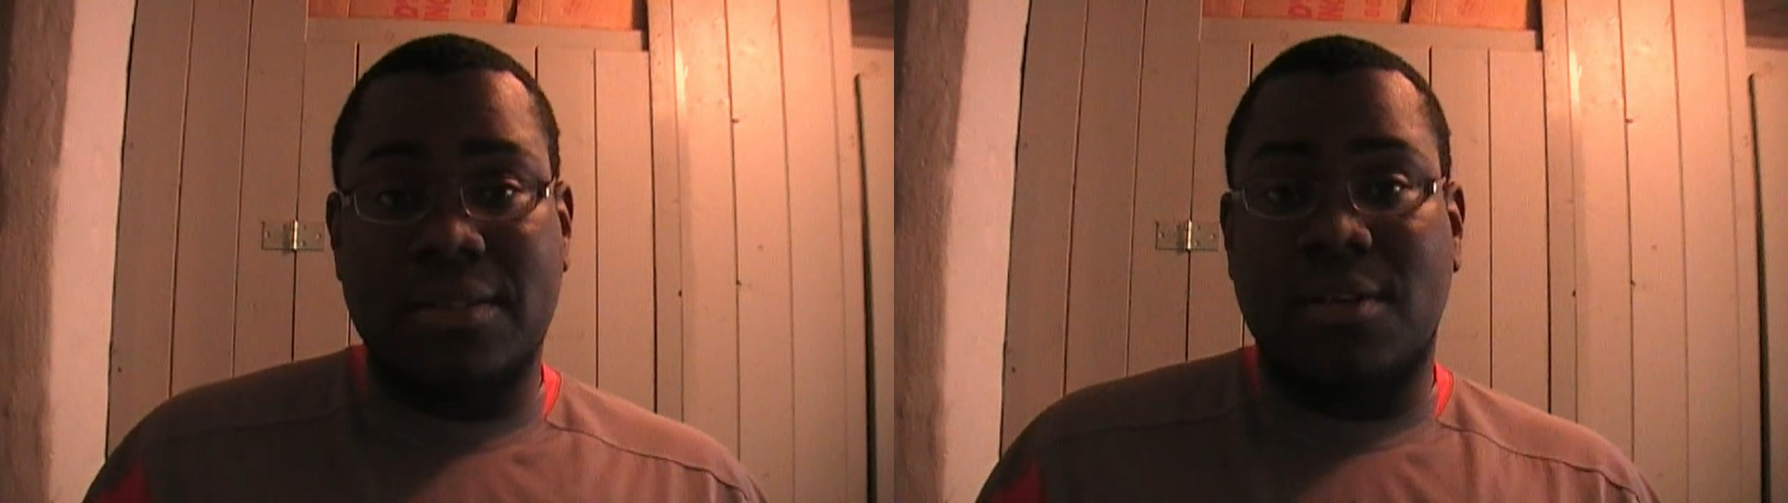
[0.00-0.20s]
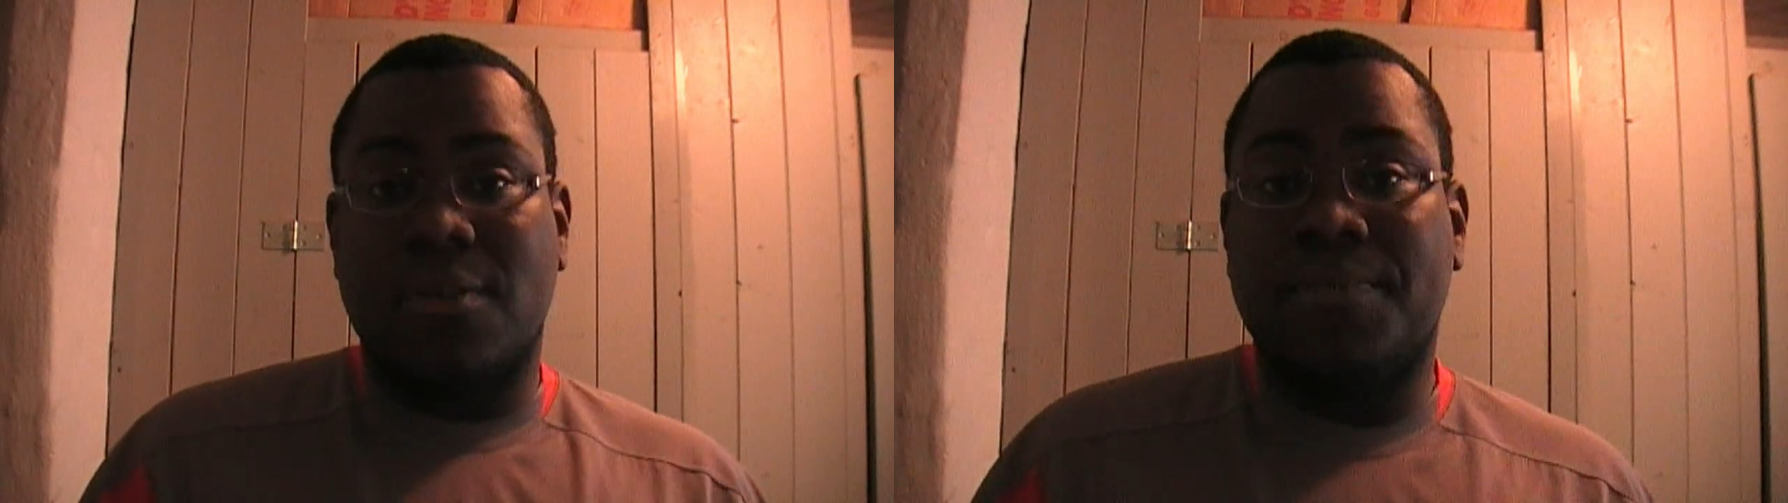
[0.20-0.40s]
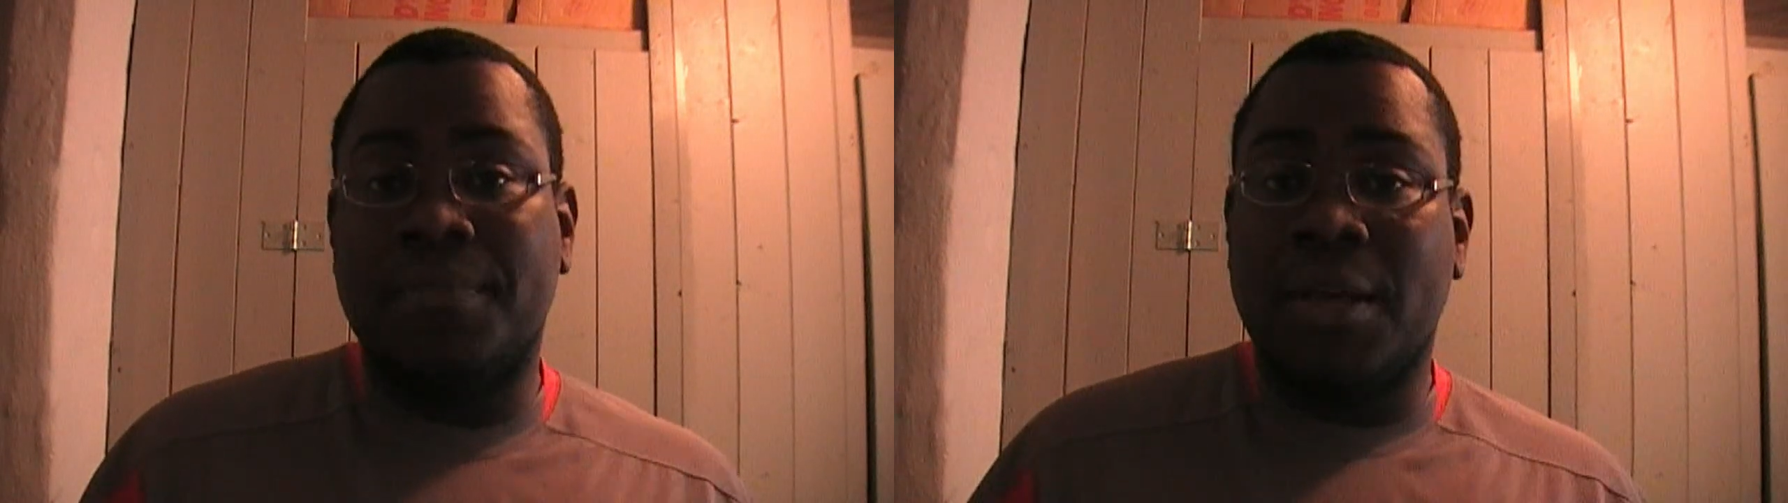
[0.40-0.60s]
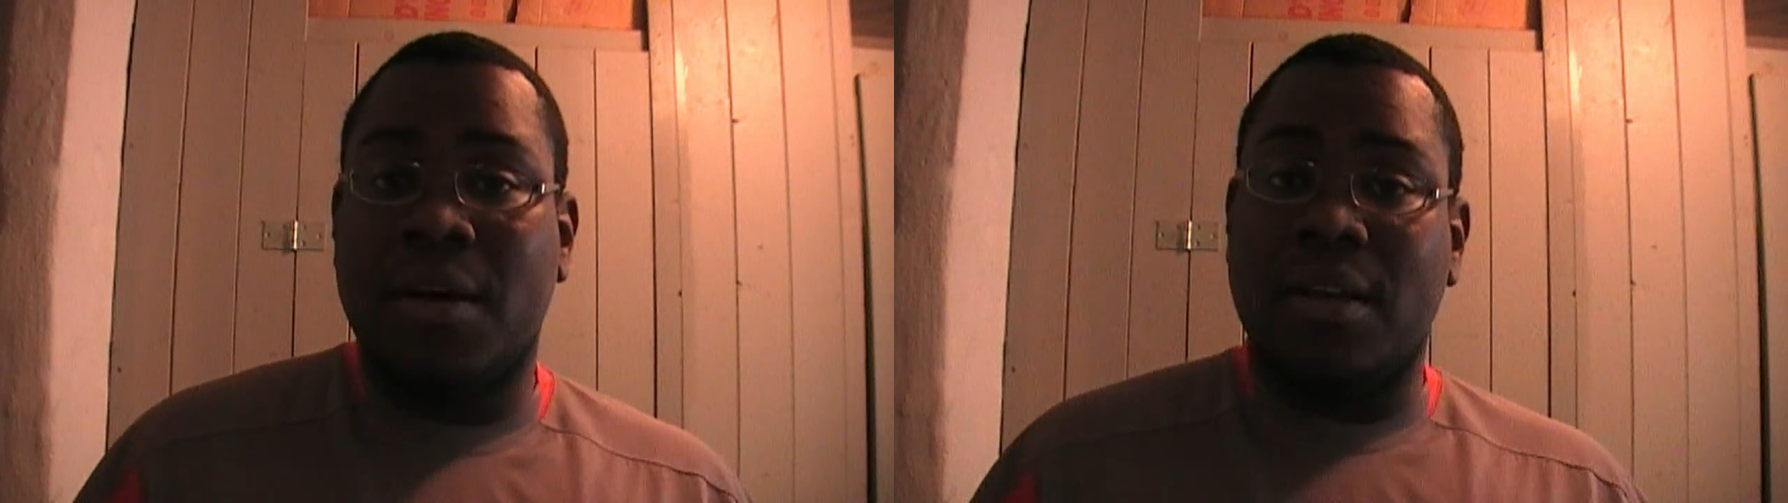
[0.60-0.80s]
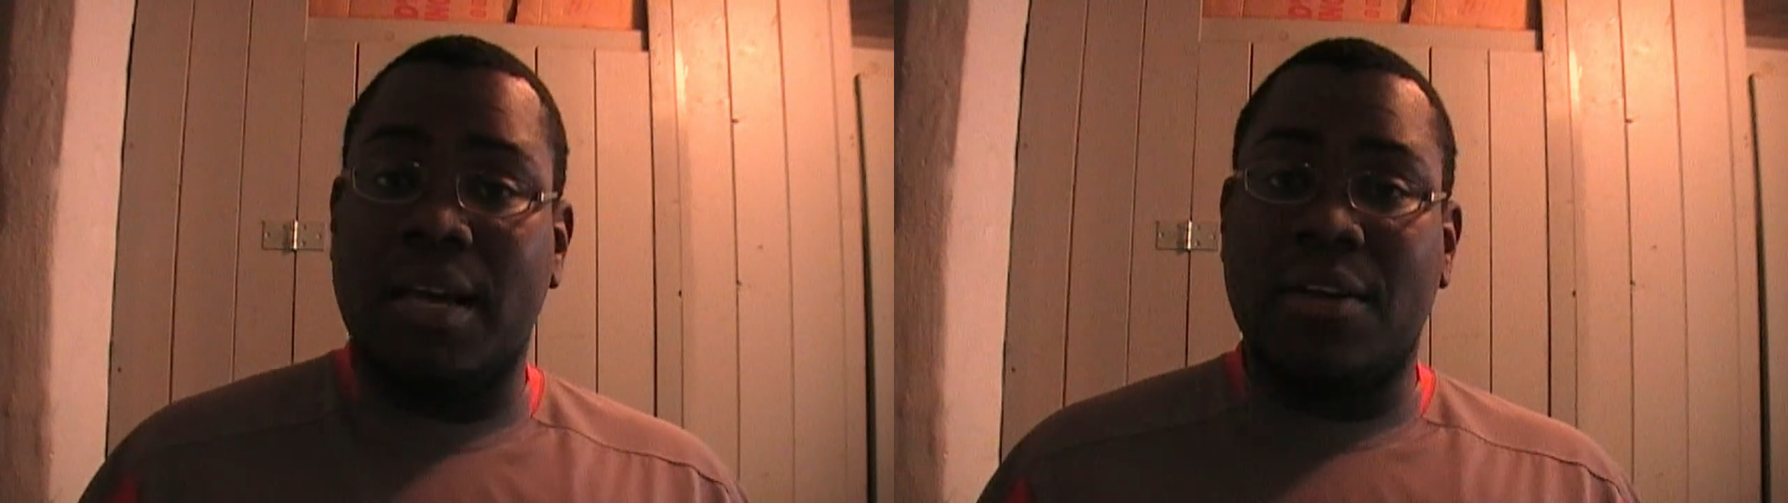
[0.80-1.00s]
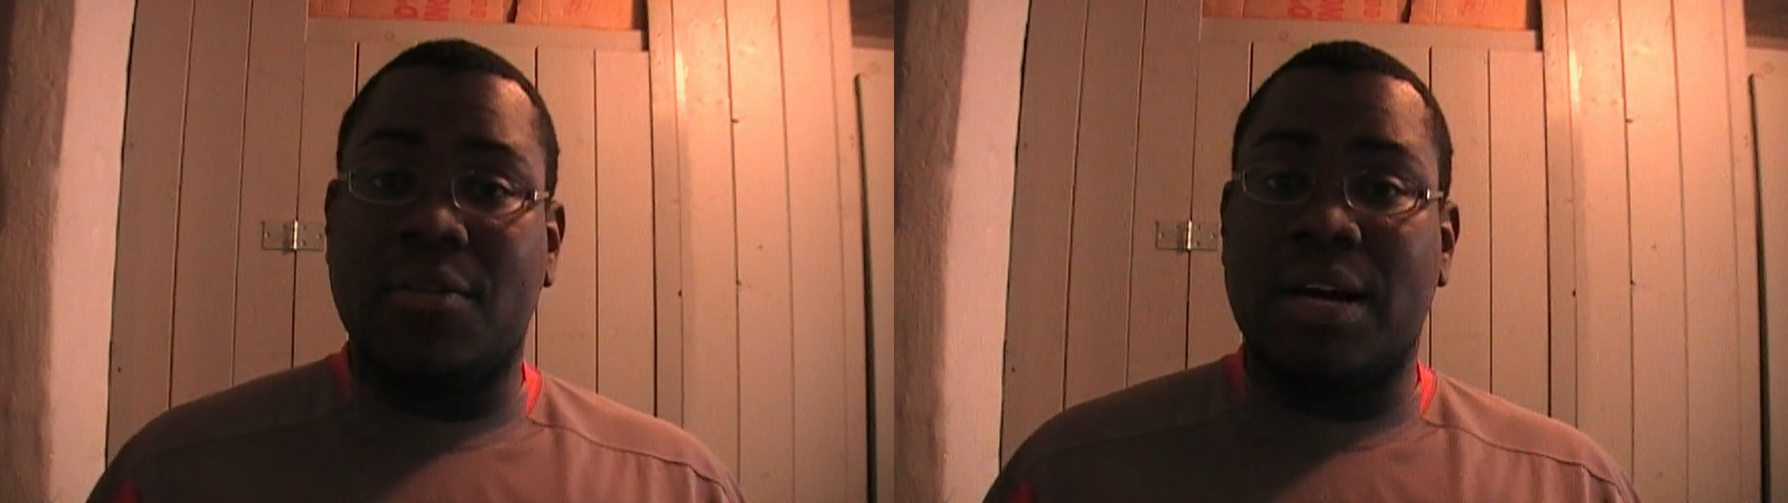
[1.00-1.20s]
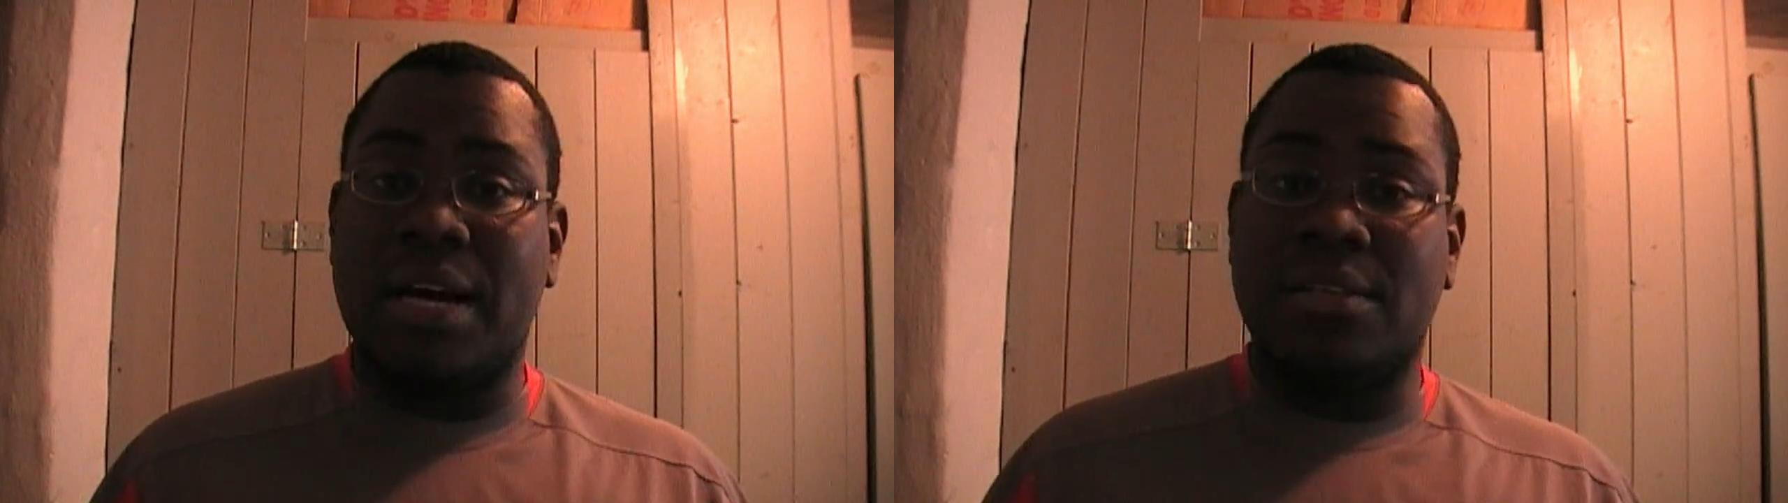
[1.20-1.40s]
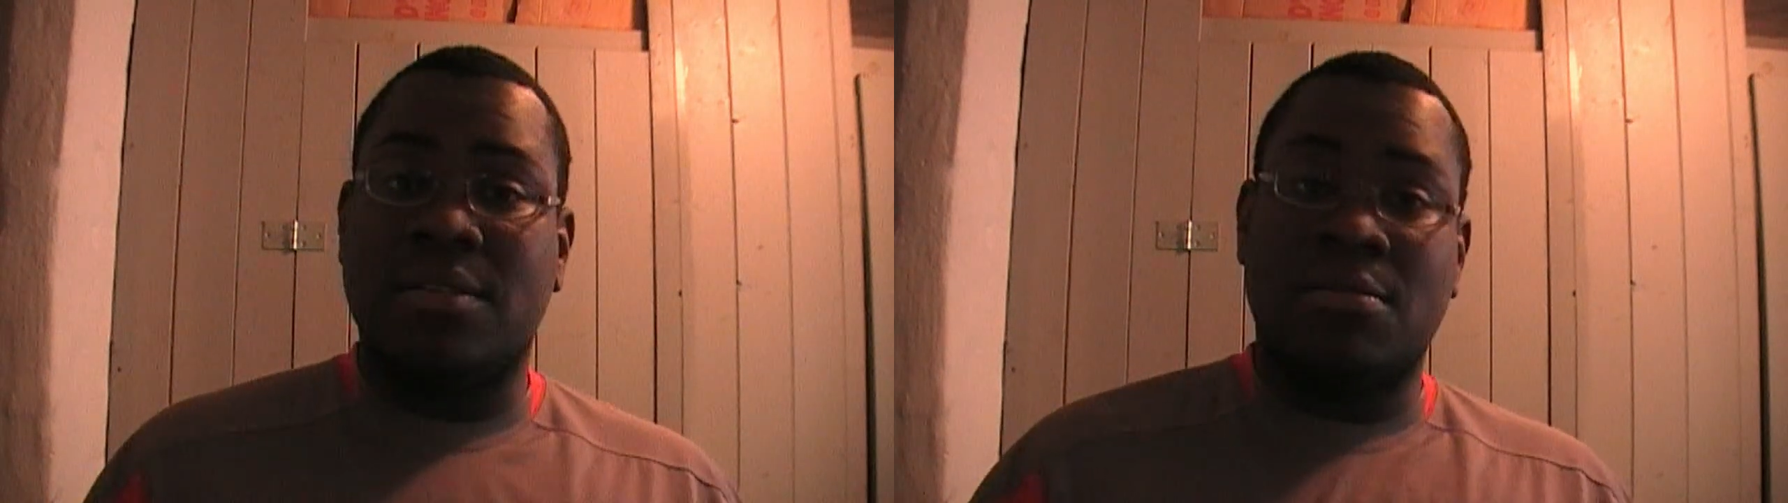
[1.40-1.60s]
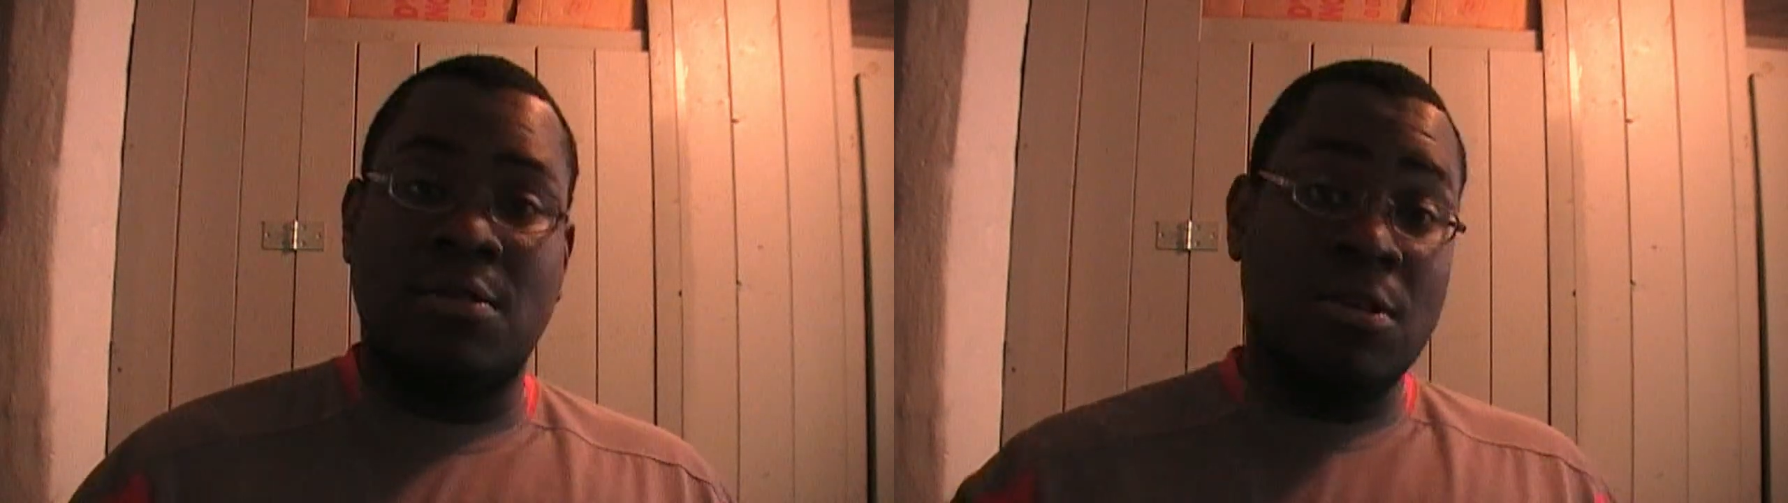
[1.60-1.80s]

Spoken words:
So on that note, guys,